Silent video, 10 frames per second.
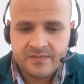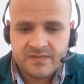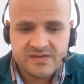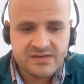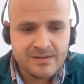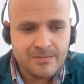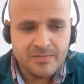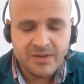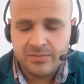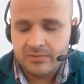some
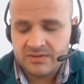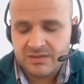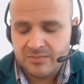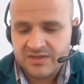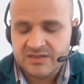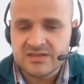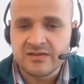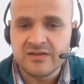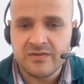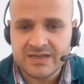persons
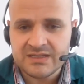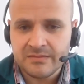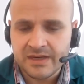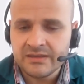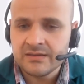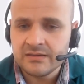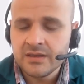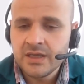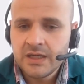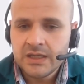underestimated
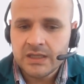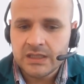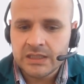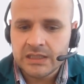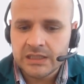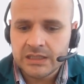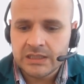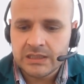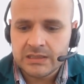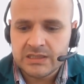
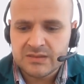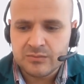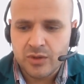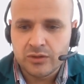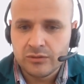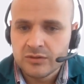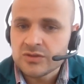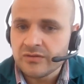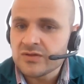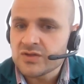this modulus
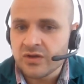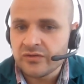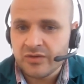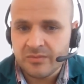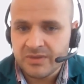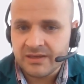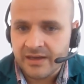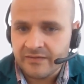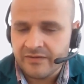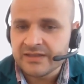of the software, but
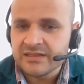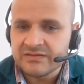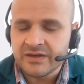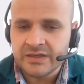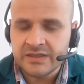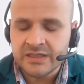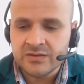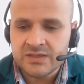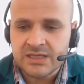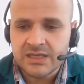I find it very
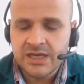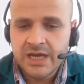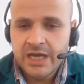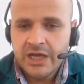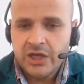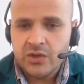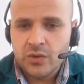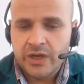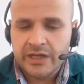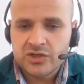interesting.
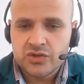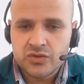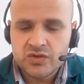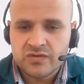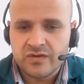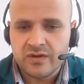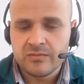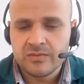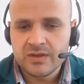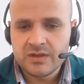You can choose
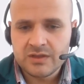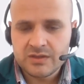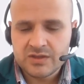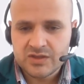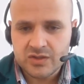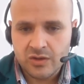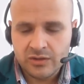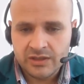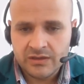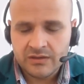from
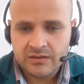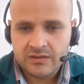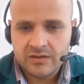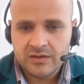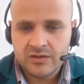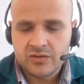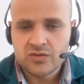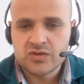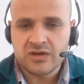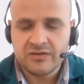solid to
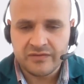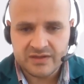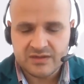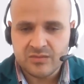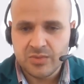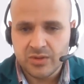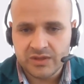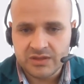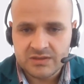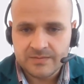surface
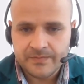components.